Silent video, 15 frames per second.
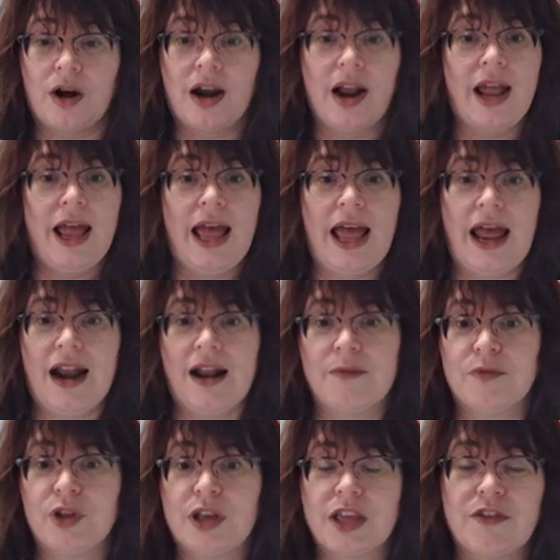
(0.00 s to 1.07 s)
and I'm
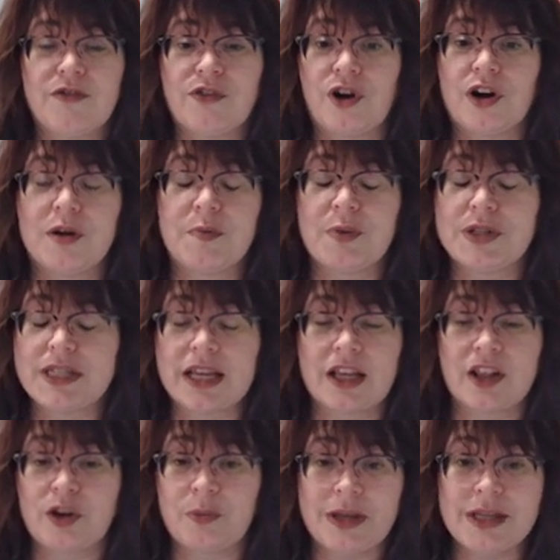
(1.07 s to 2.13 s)
looking for a particular
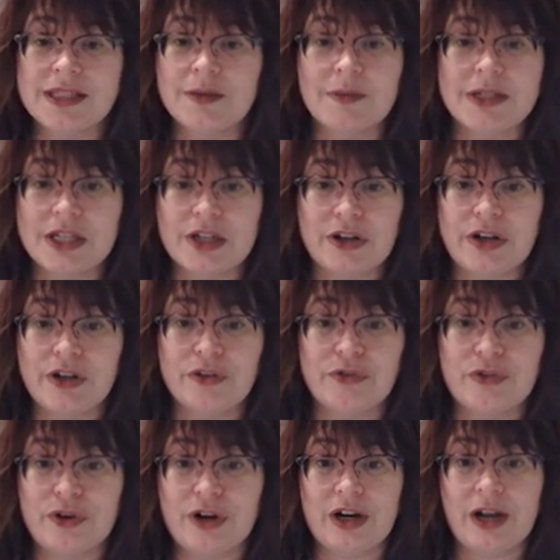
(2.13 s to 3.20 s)
piece of material for
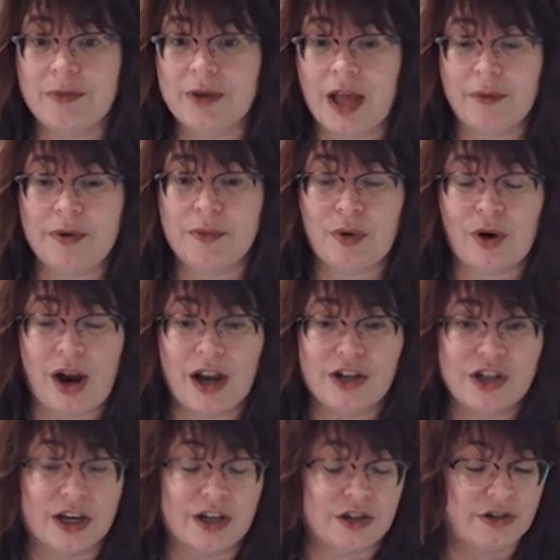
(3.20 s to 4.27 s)
an upcoming project
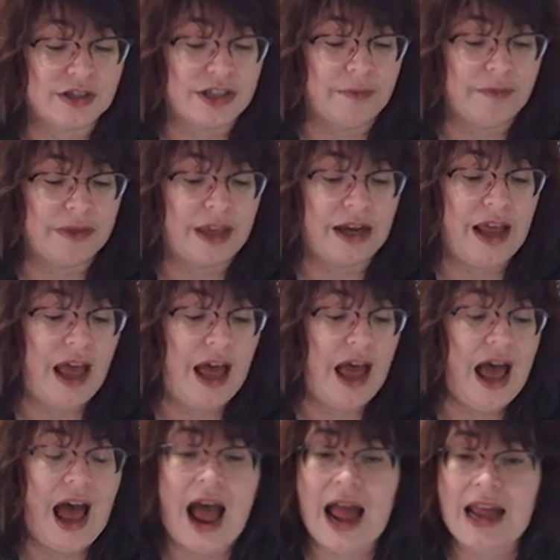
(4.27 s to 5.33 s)
or something,
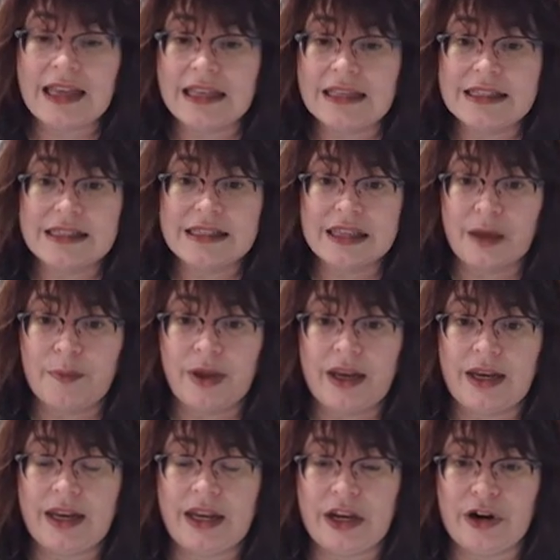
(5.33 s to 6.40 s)
I can slip in
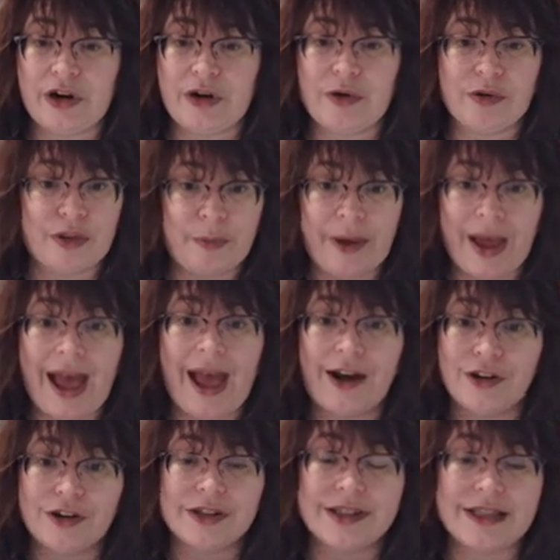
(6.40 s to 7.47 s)
here the
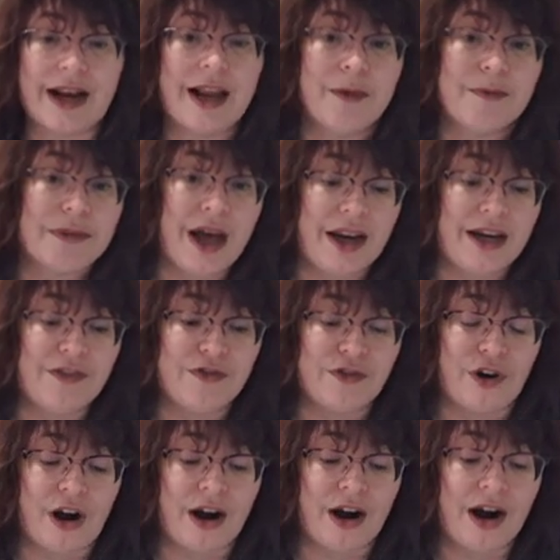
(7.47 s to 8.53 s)
patterns that I'm hunting
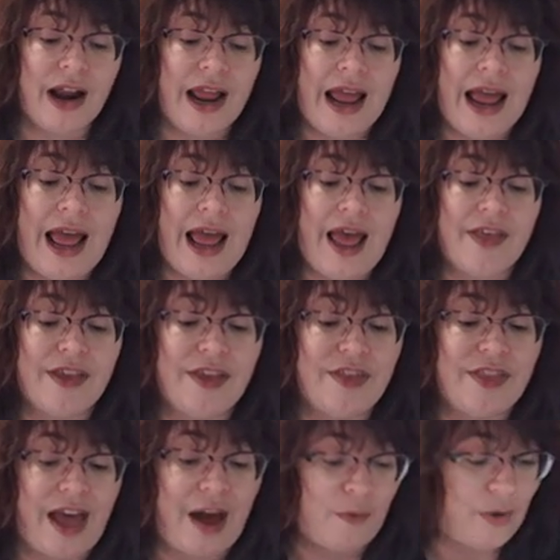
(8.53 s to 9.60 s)
for. And then that
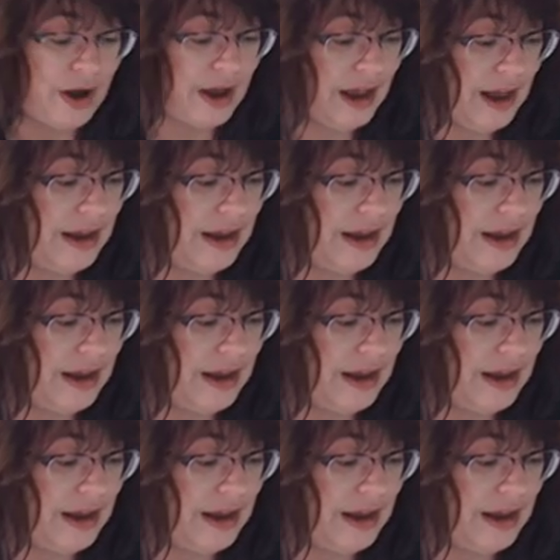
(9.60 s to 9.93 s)
way,